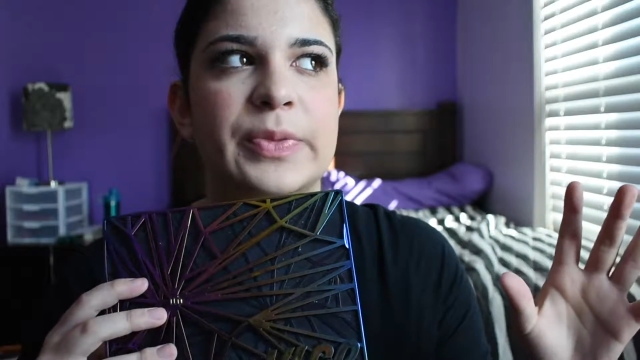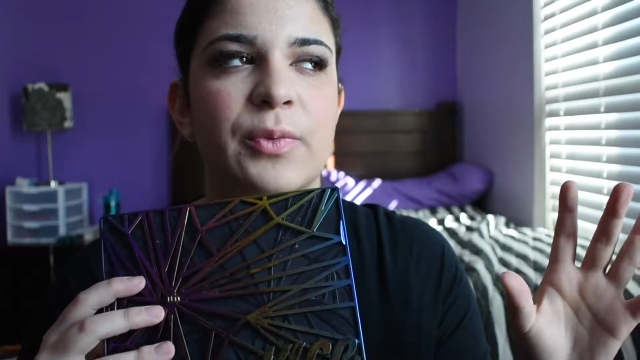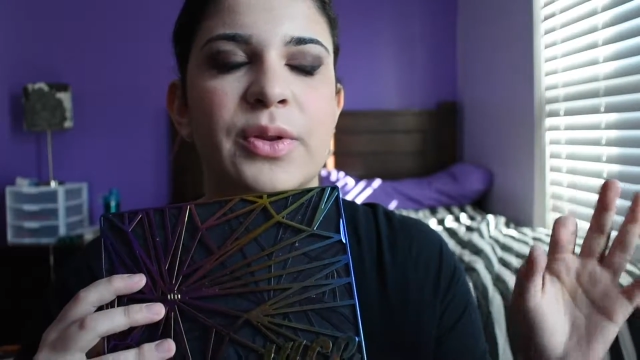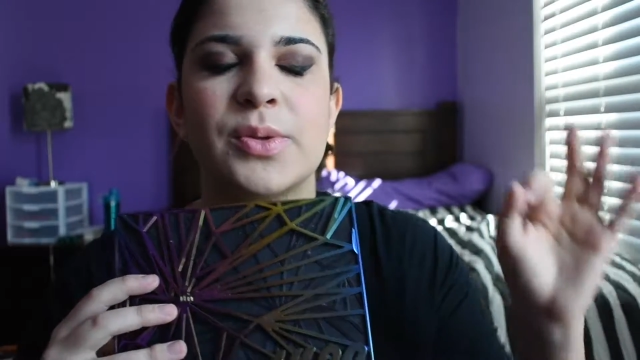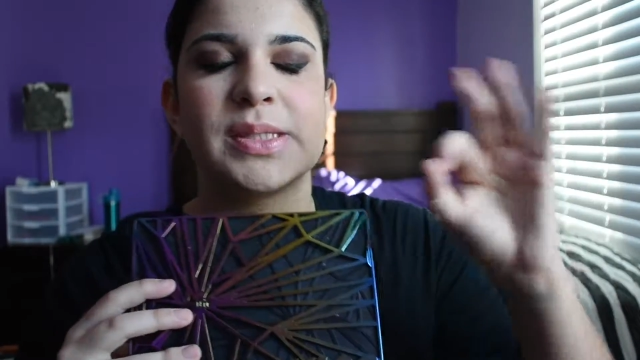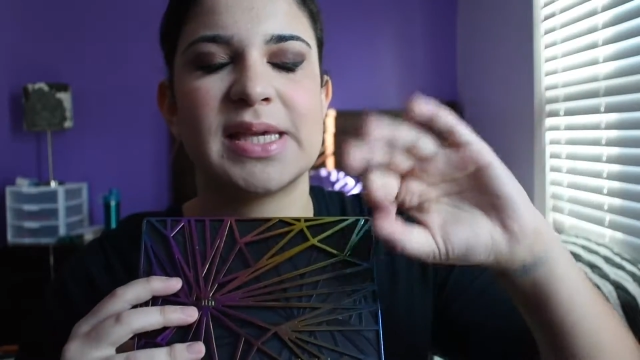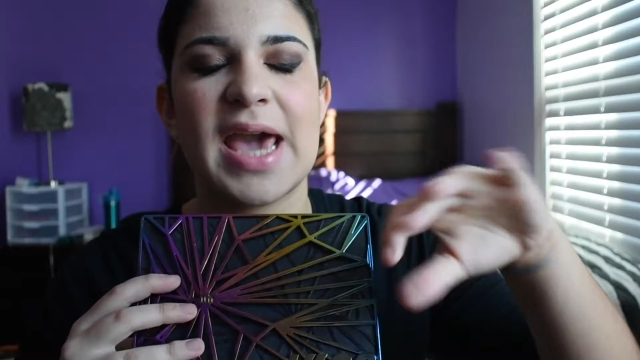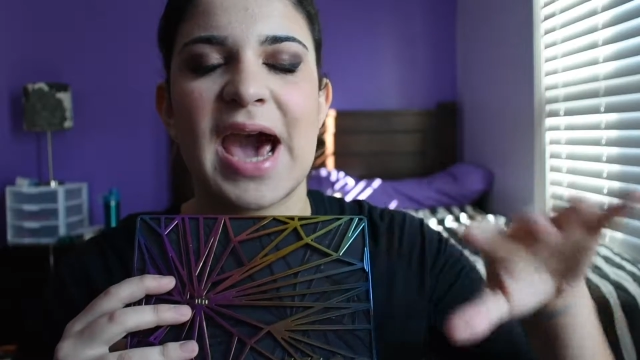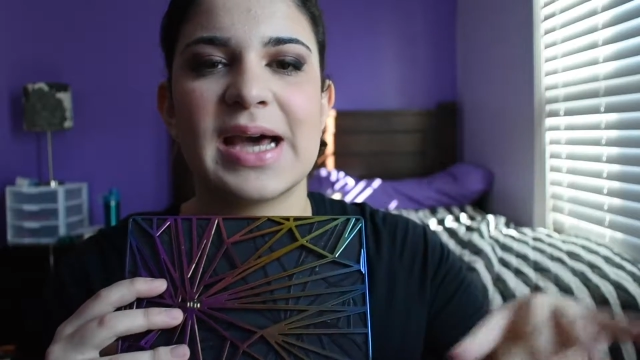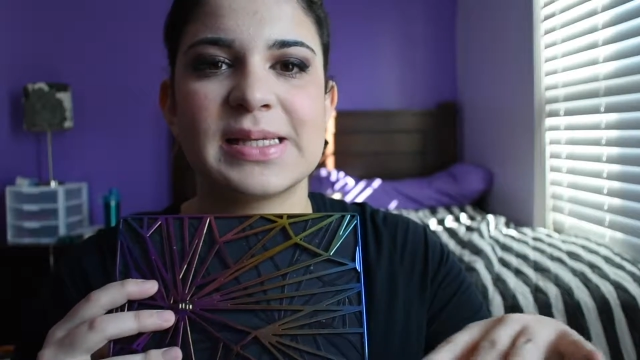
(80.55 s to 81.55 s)
when there's
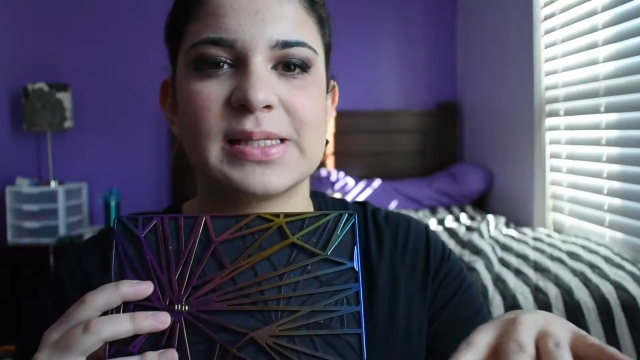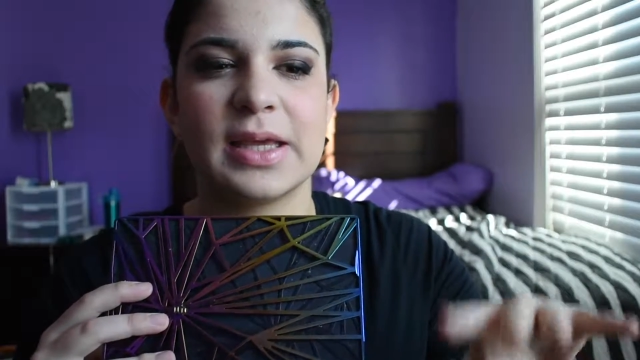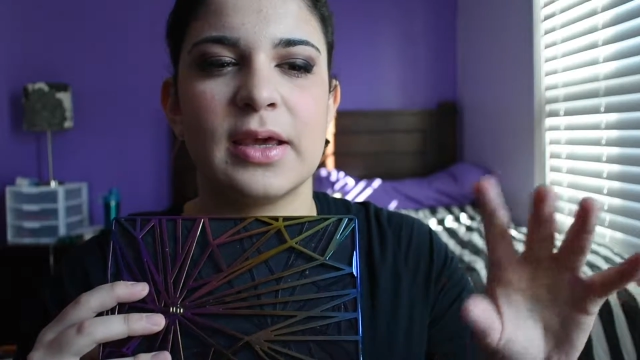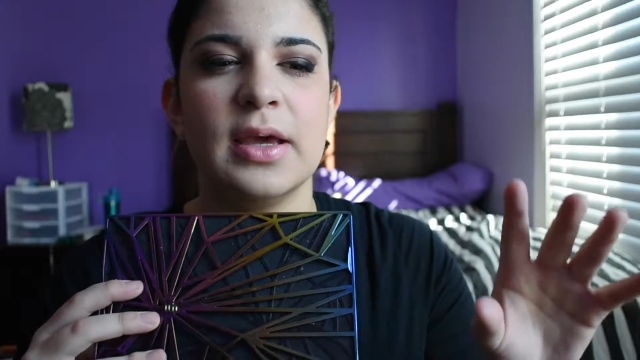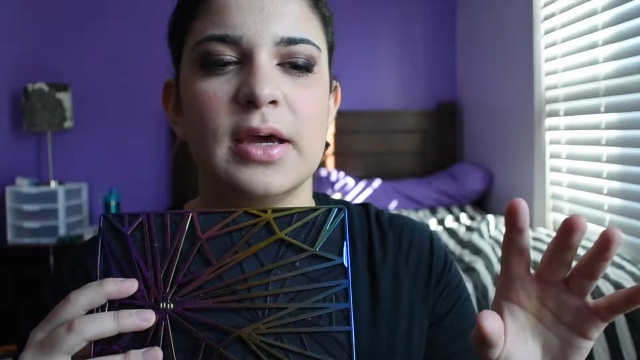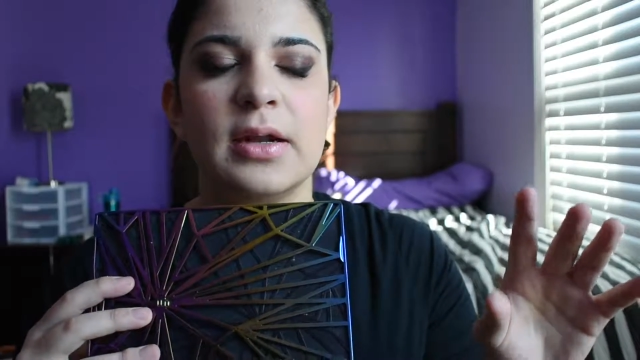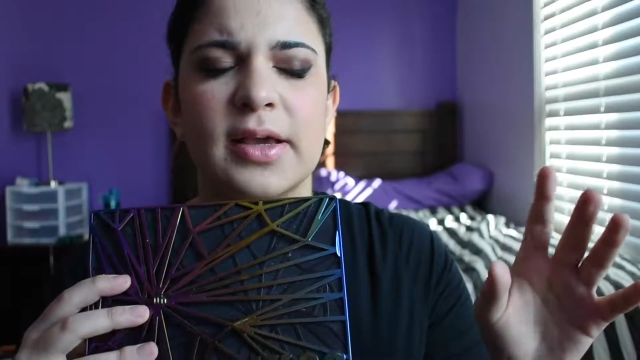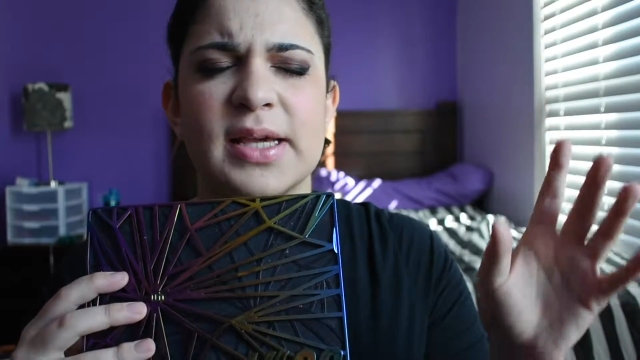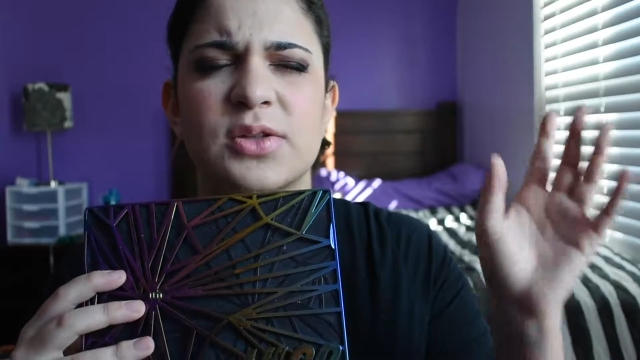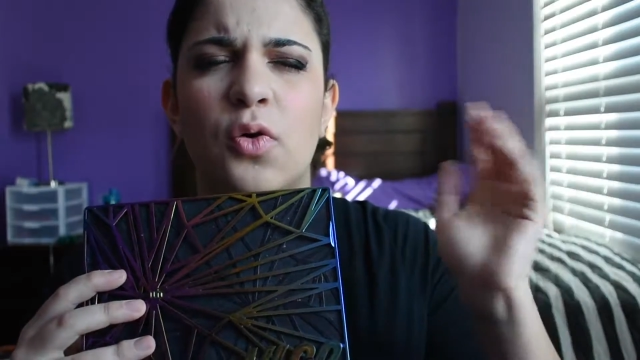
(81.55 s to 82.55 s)
gas, like
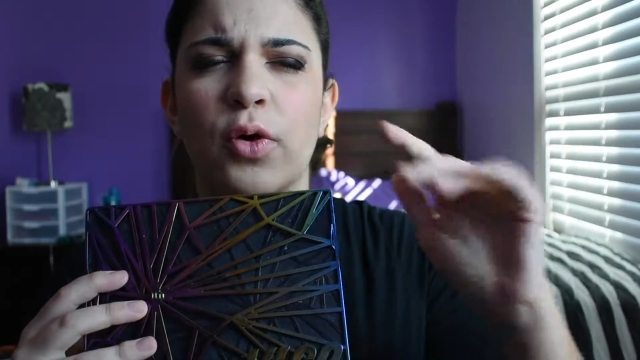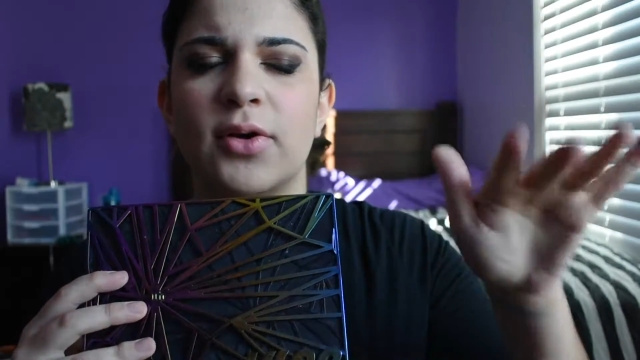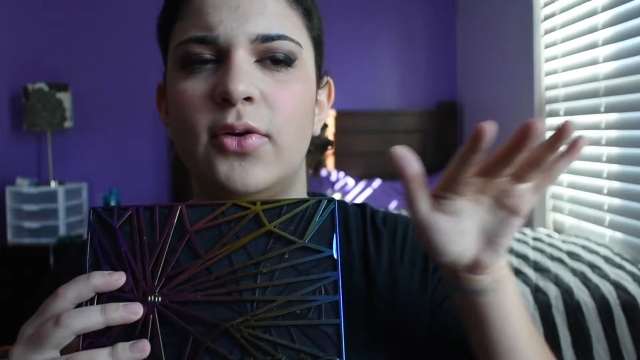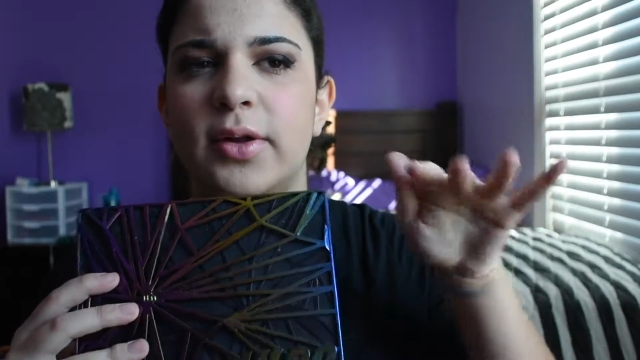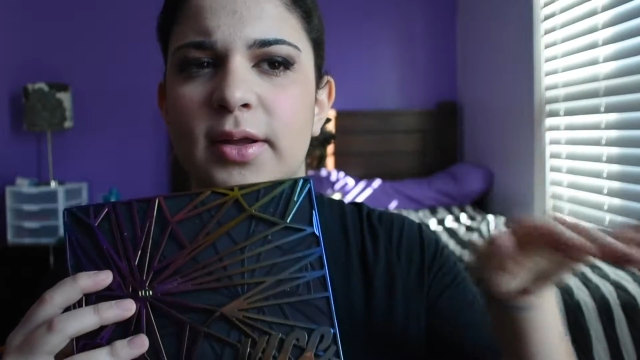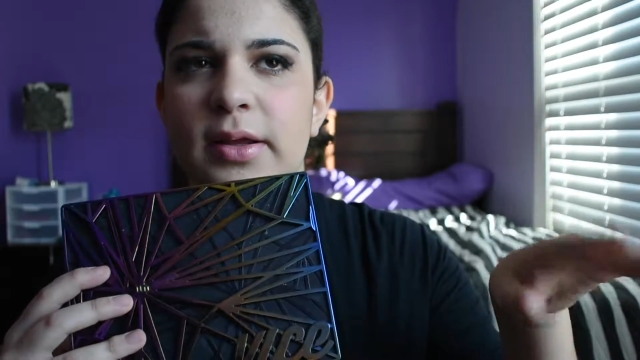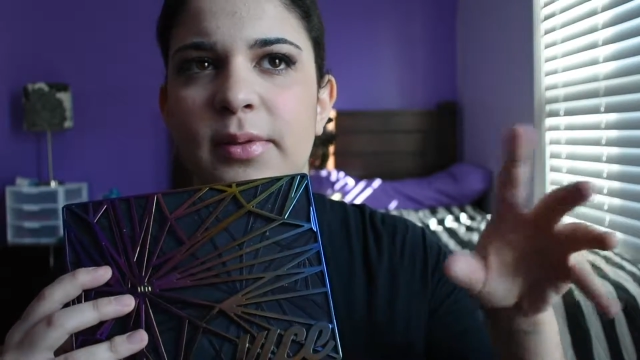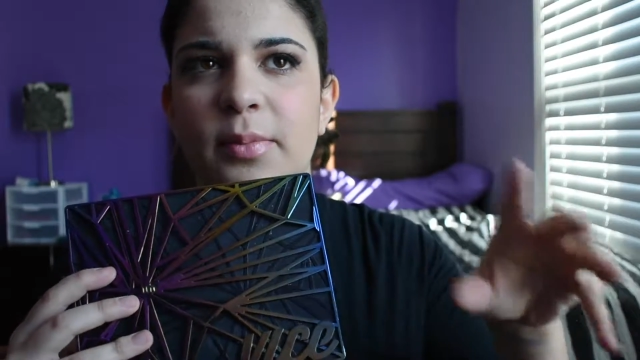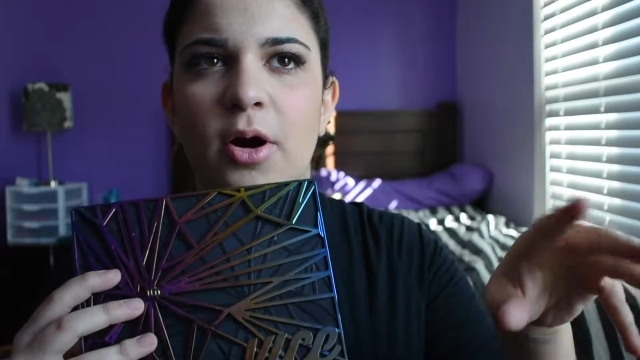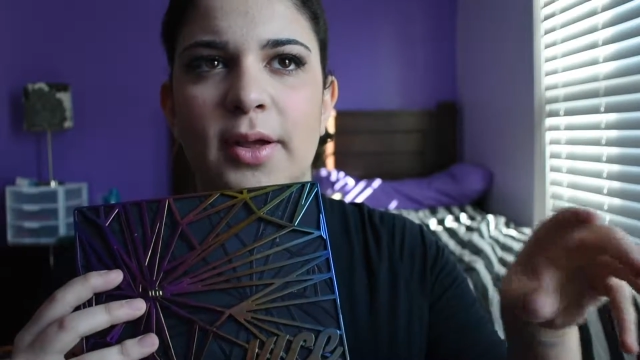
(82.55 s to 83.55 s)
not gas, oil in
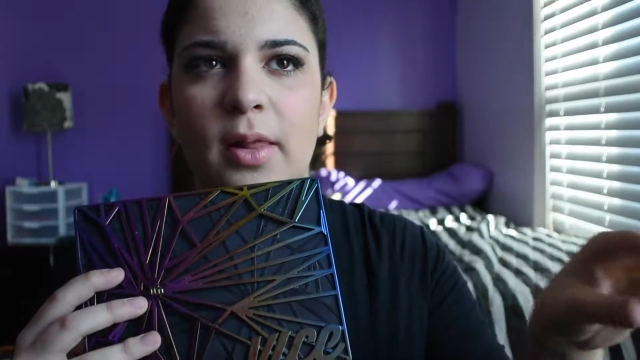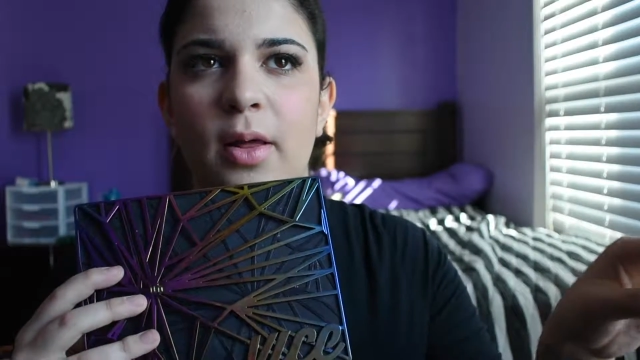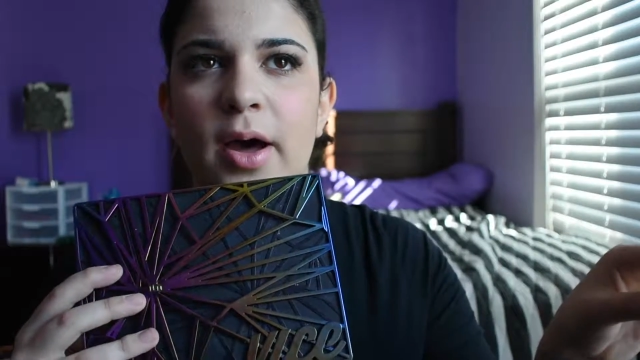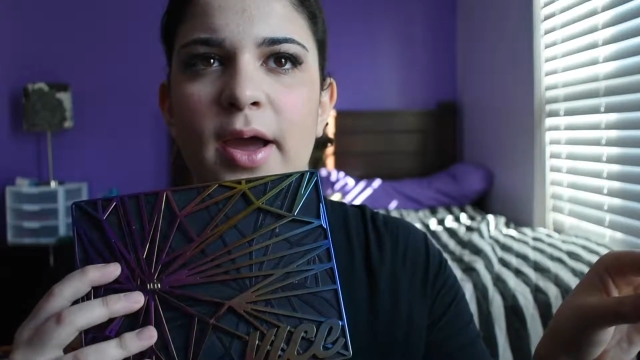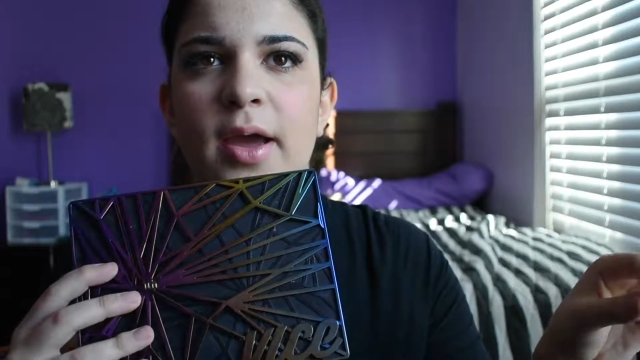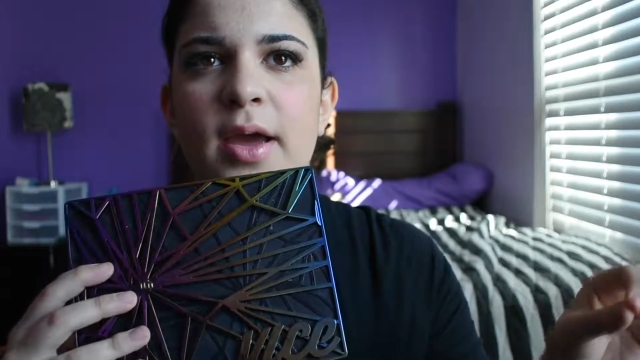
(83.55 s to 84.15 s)
a parking lot,